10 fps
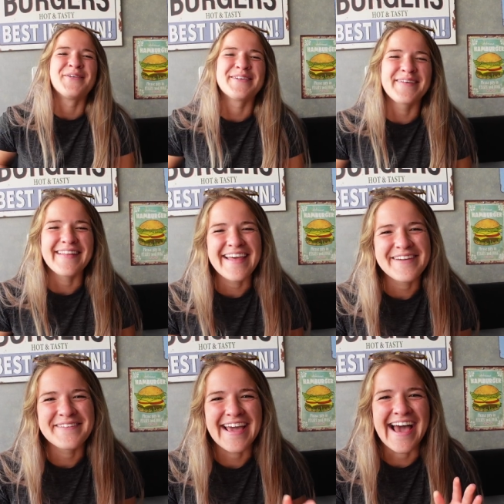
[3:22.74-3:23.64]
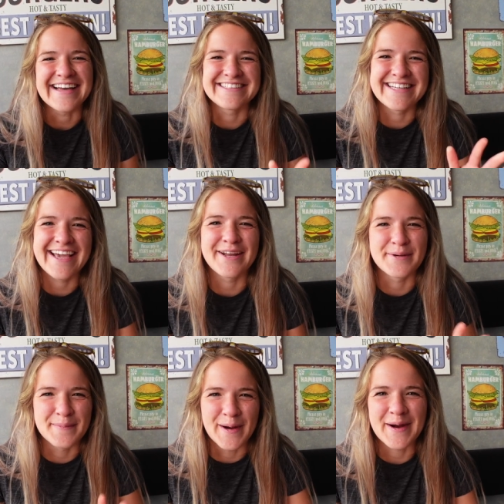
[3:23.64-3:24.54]
We felt like we had to get a
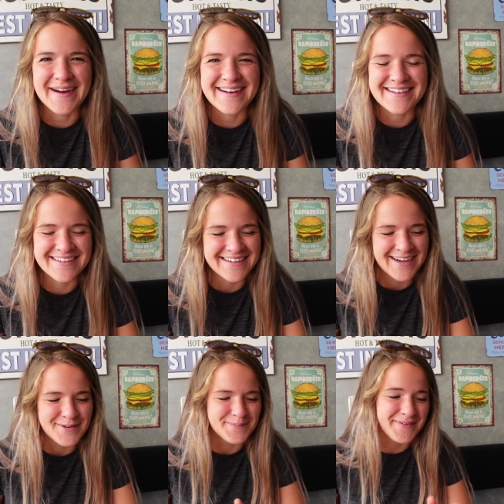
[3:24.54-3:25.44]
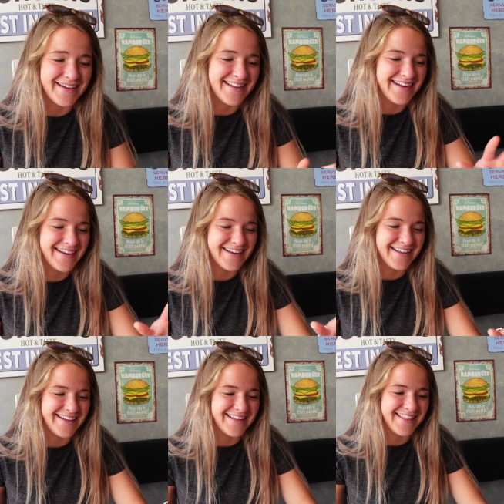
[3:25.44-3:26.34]
burger, but
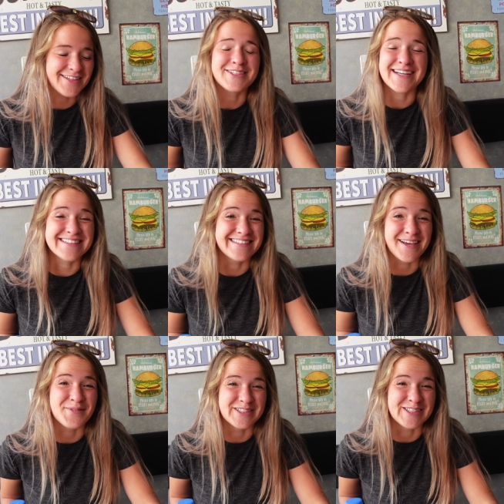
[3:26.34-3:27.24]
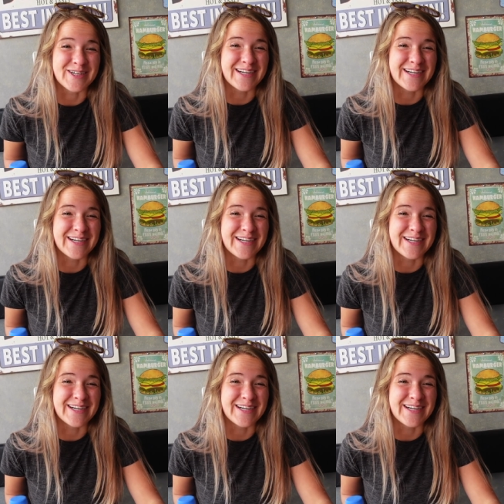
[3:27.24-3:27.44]
the chicken sandwich here